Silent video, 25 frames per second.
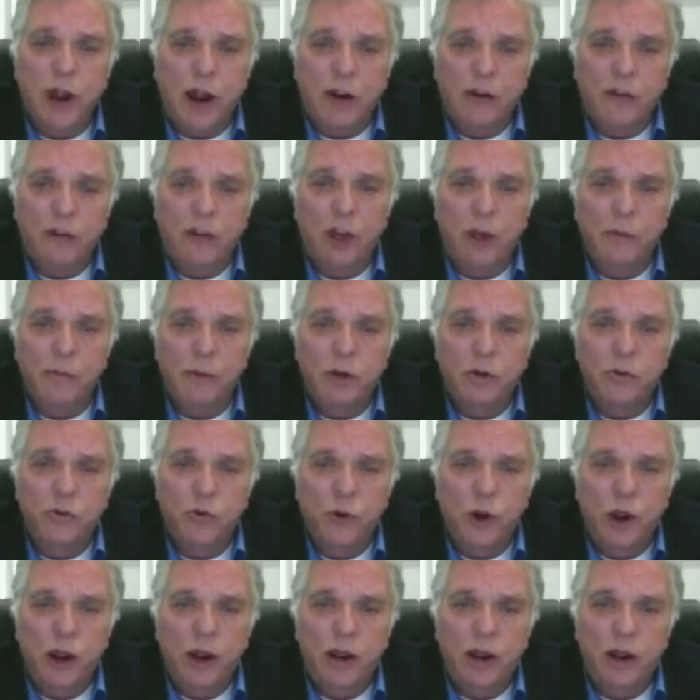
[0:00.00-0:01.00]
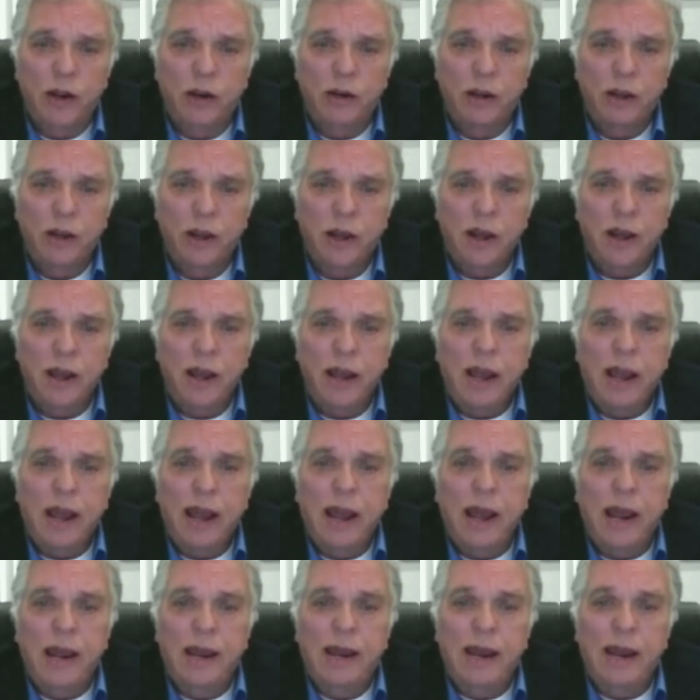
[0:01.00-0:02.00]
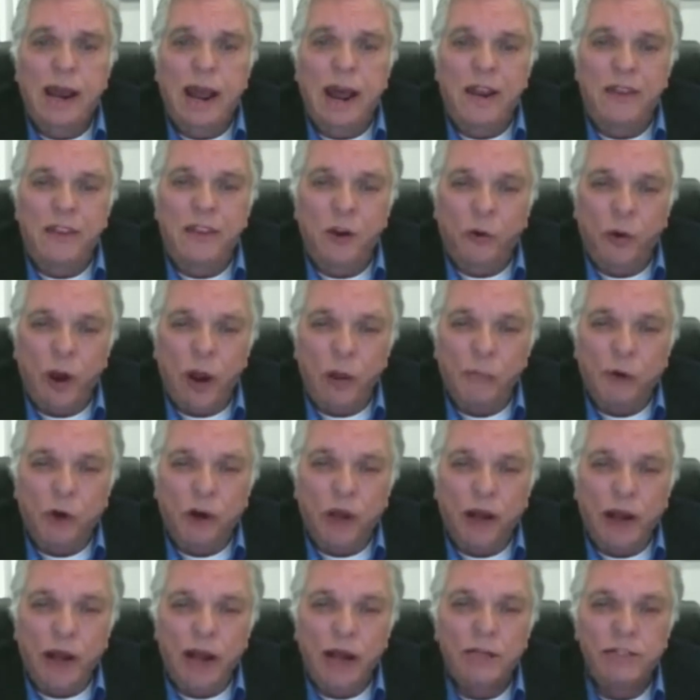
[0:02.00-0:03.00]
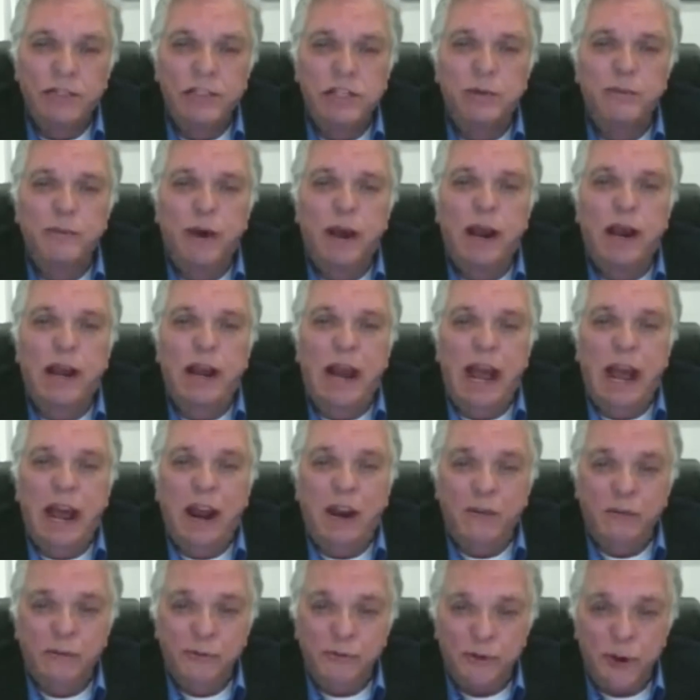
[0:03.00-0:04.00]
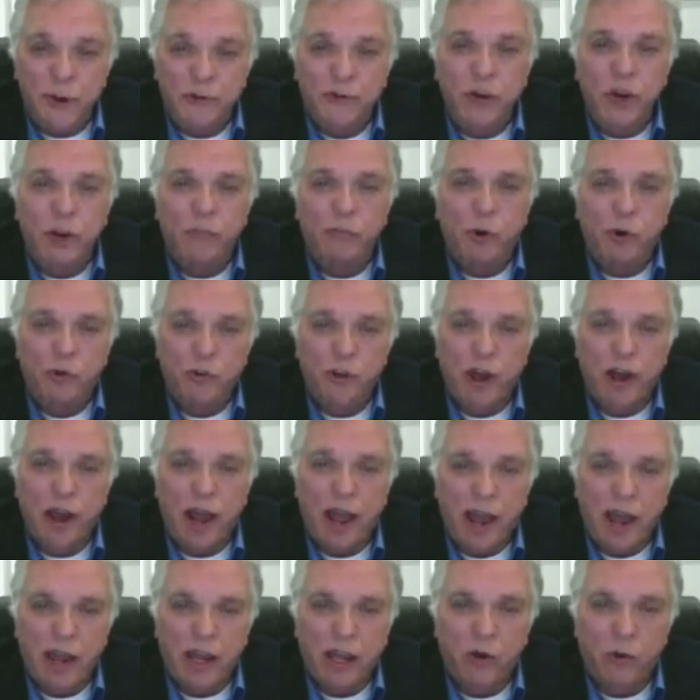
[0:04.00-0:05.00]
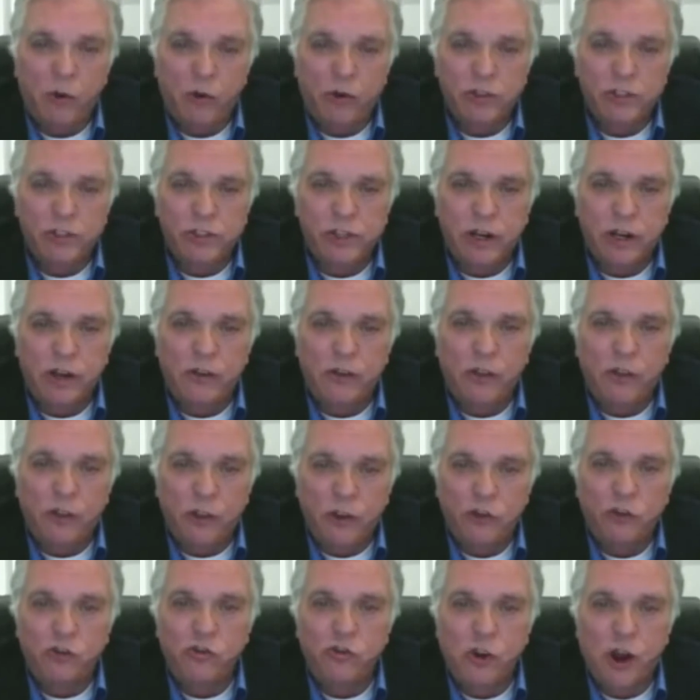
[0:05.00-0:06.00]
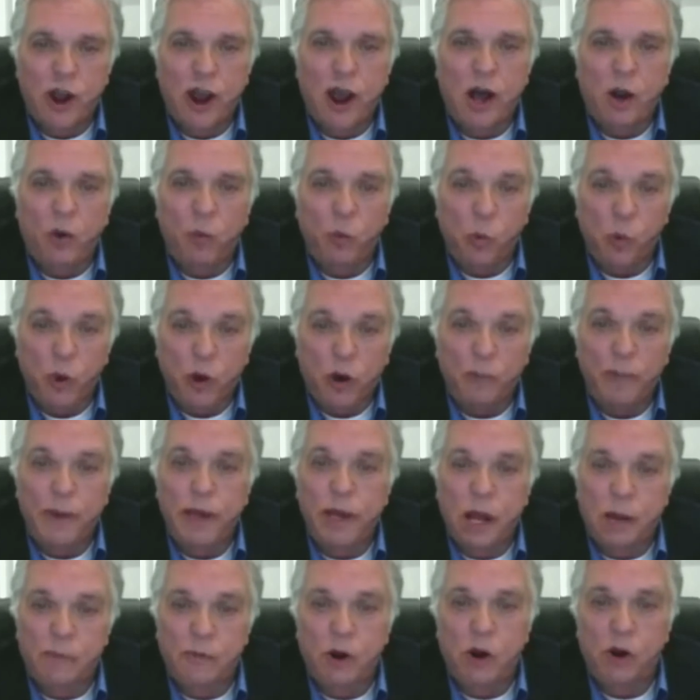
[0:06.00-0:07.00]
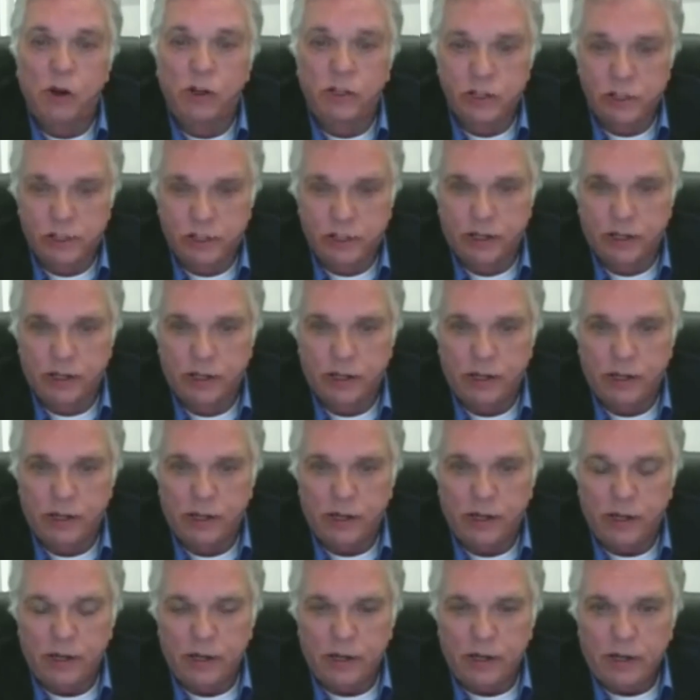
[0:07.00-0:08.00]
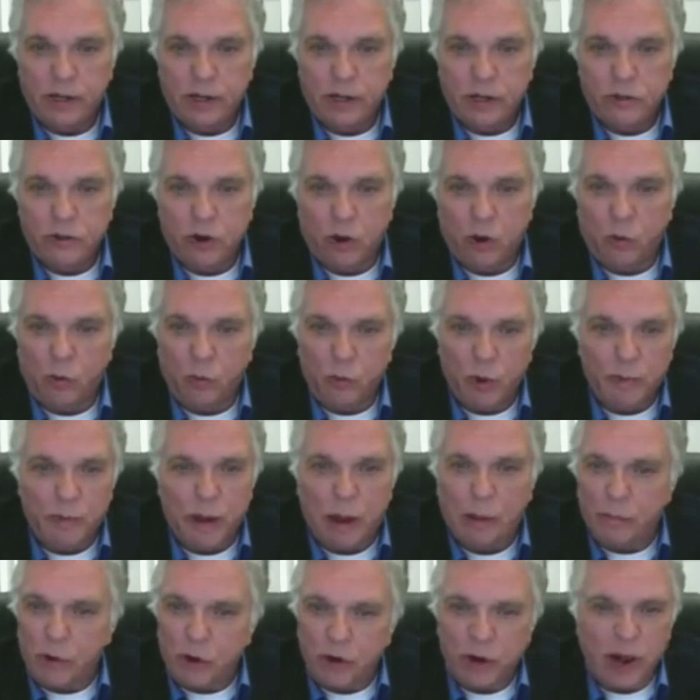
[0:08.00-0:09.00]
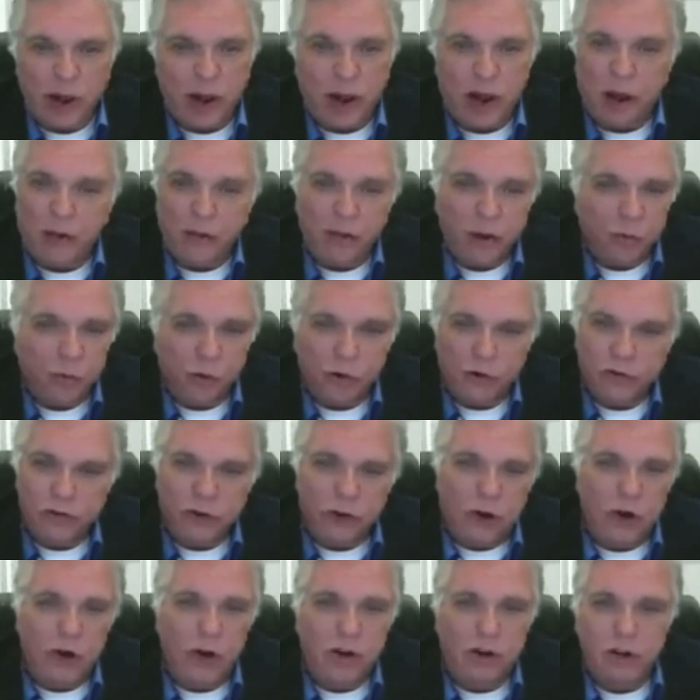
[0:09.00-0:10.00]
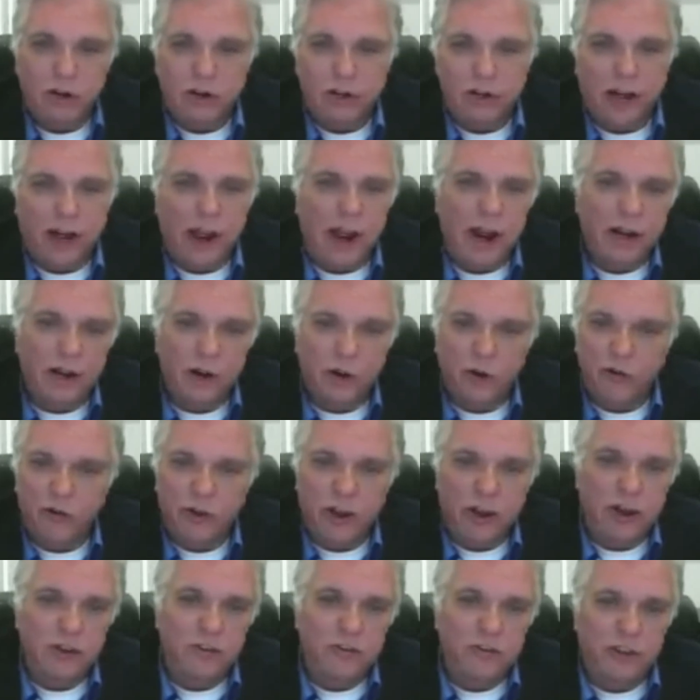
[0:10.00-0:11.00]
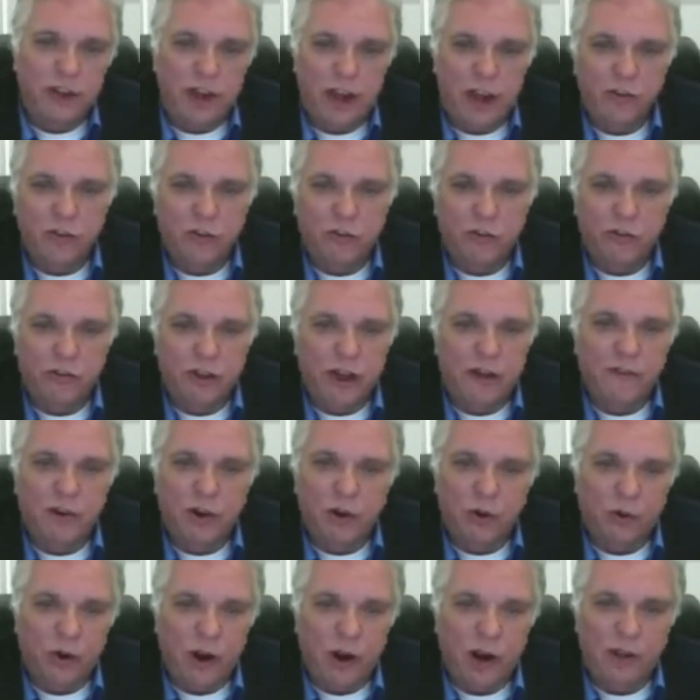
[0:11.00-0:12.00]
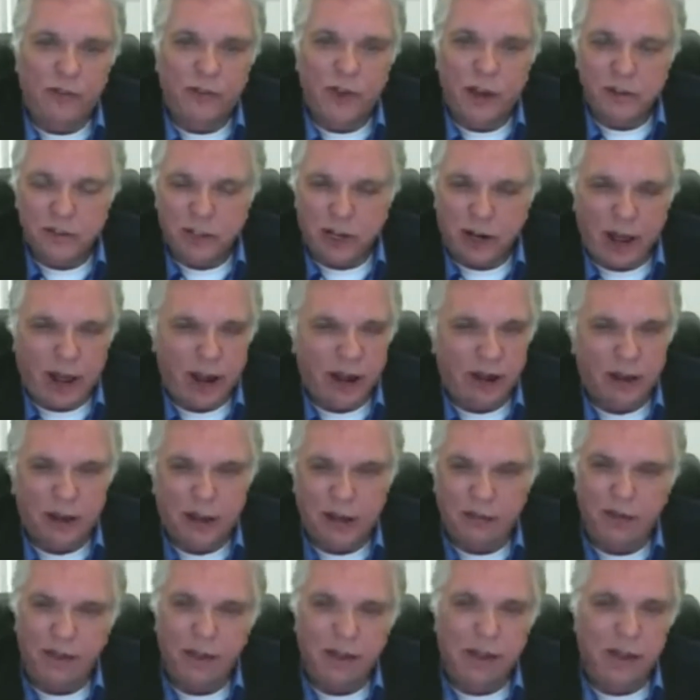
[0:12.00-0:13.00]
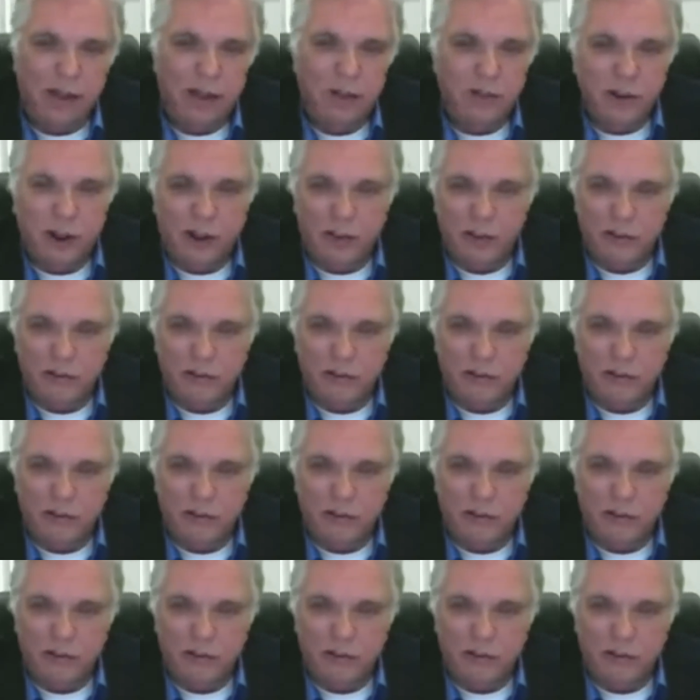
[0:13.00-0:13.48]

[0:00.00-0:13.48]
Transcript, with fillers: after they've been trained and and they're able to estimate at a 50% accuracy that this child will become autistic. Okay. So remember now that we're starting to diagnose kids at the age of 7 or 8. That's like leaving kids on